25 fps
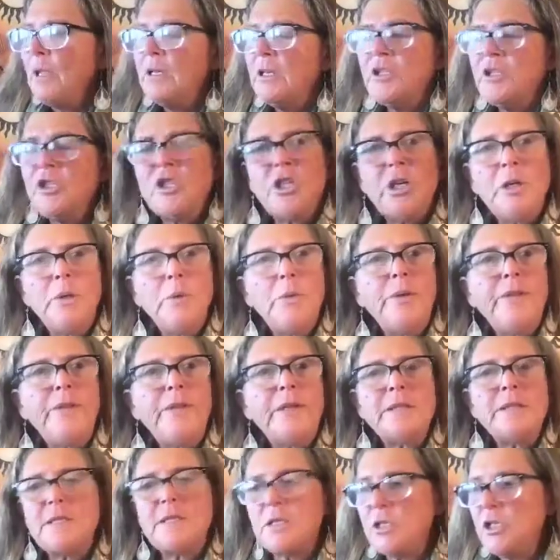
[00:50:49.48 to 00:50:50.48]
share with
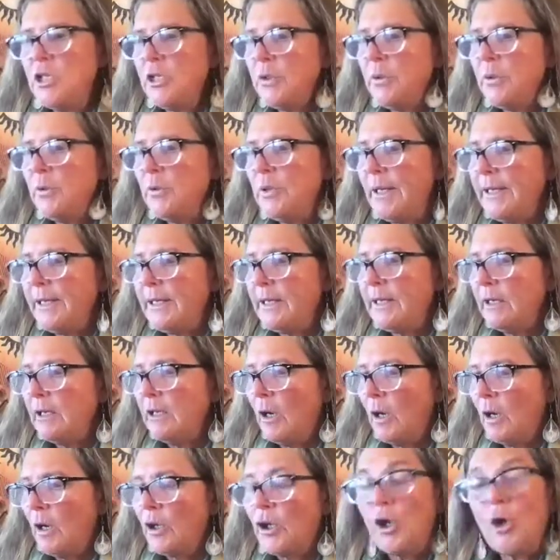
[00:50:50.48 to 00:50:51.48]
us too, like
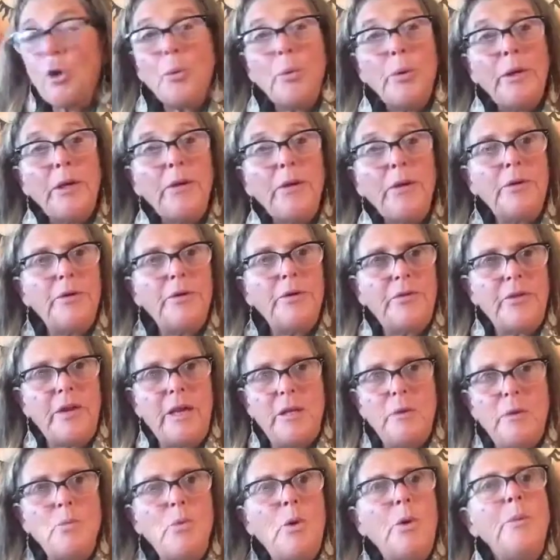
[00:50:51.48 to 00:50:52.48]
our careers
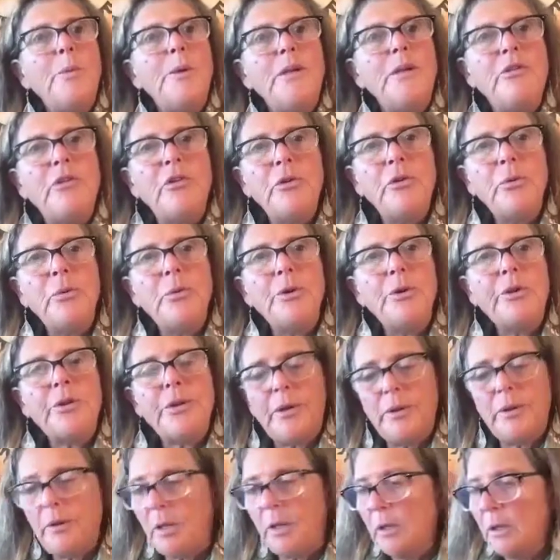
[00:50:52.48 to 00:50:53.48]
and what we do with
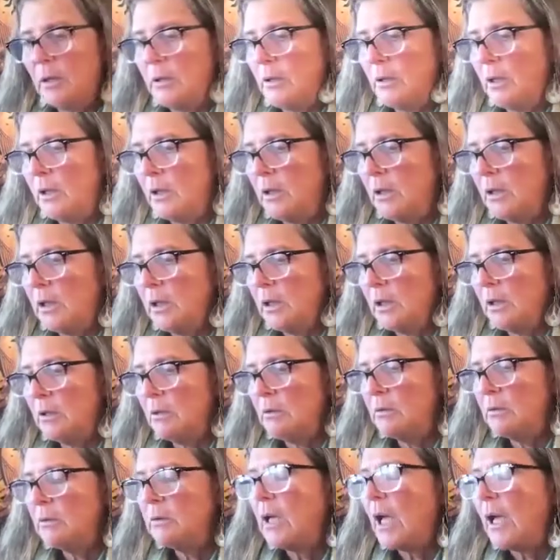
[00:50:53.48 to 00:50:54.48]

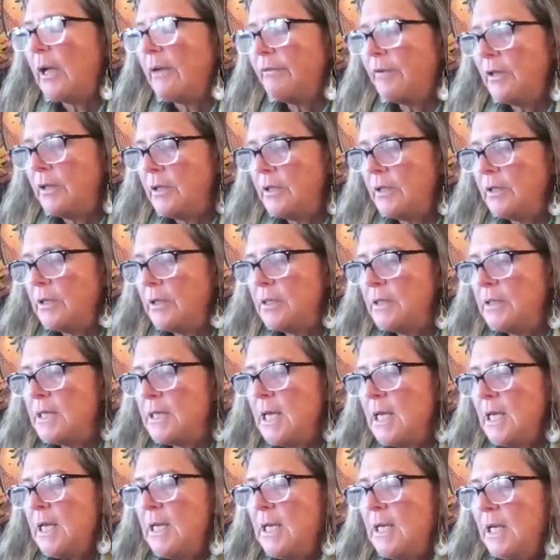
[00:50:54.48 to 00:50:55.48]
our livelihoods.
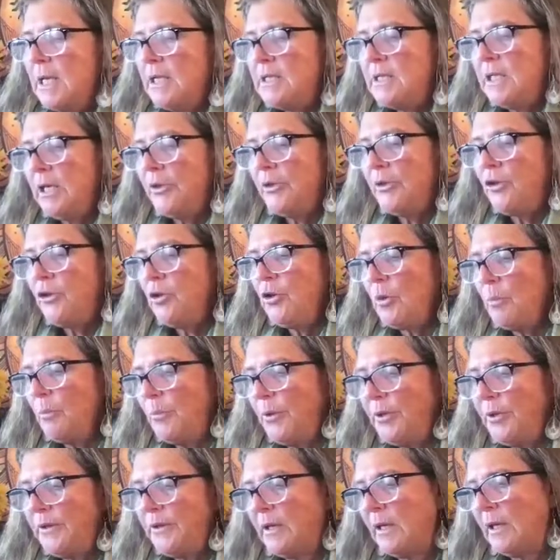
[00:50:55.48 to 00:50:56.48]
Until you can
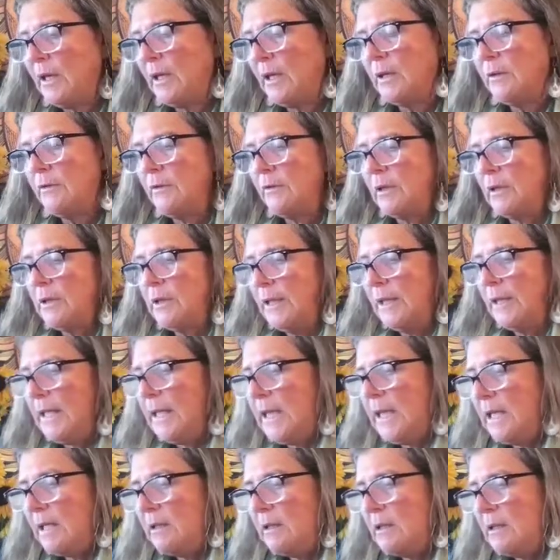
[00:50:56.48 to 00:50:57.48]
put the
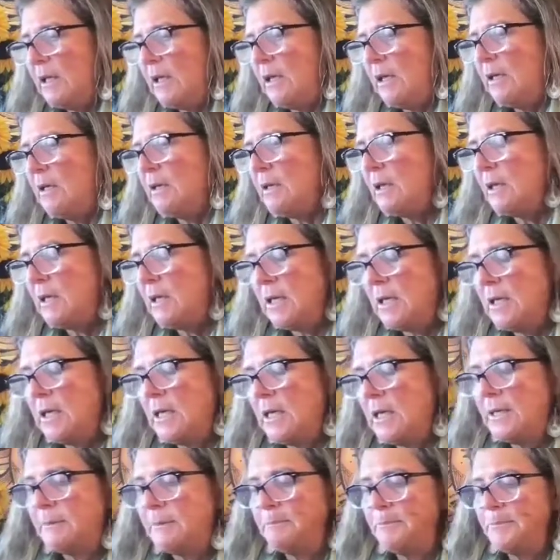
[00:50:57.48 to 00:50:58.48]
link in
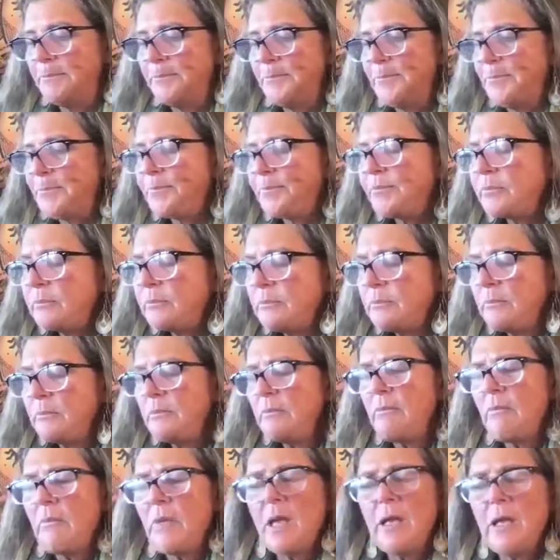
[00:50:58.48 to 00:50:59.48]

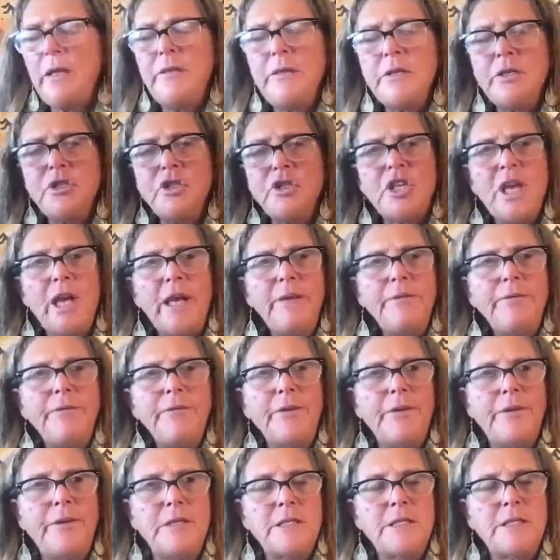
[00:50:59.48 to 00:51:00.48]
the chat
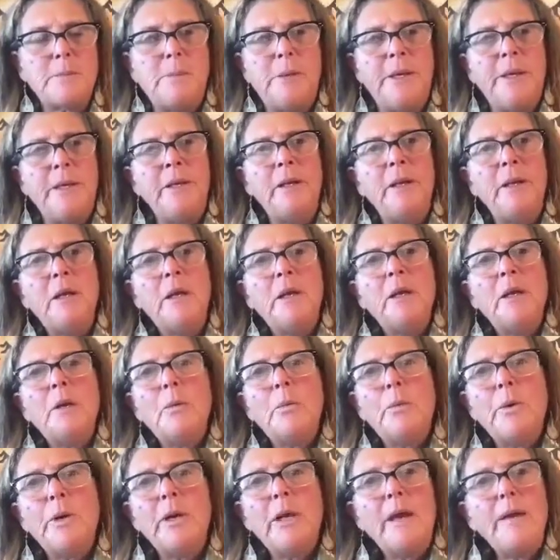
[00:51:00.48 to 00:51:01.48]
for this. But
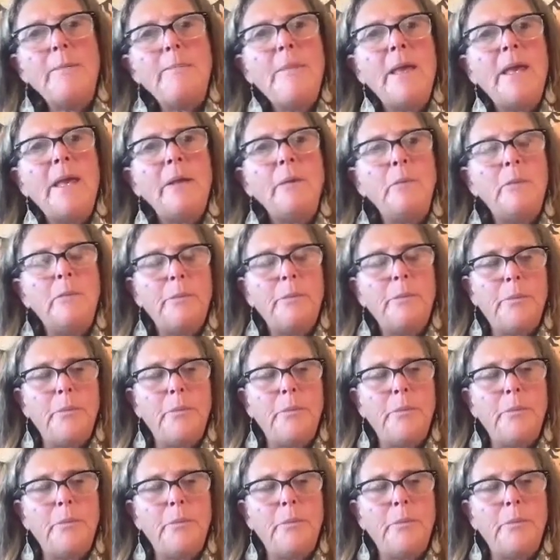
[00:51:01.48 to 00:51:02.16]
when I met